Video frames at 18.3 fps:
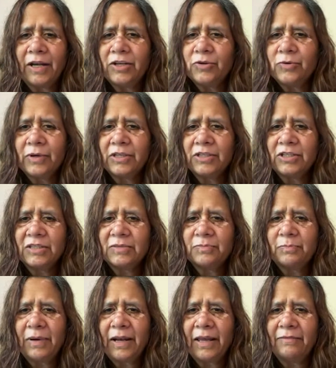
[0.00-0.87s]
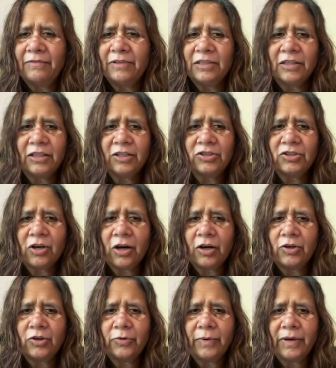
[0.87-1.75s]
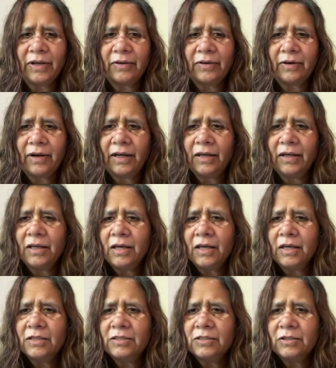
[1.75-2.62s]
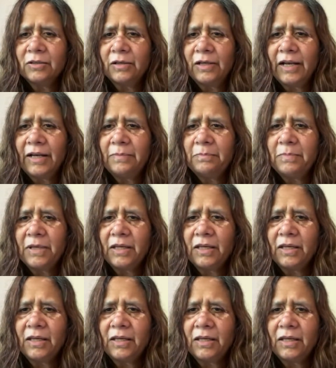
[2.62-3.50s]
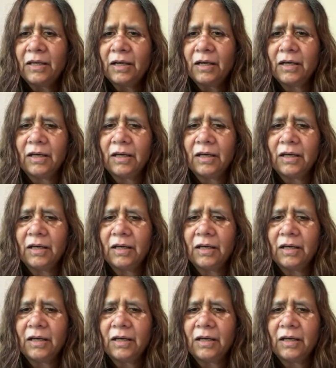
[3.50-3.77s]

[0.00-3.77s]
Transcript: and you can just play with it, talk to it, right? So let me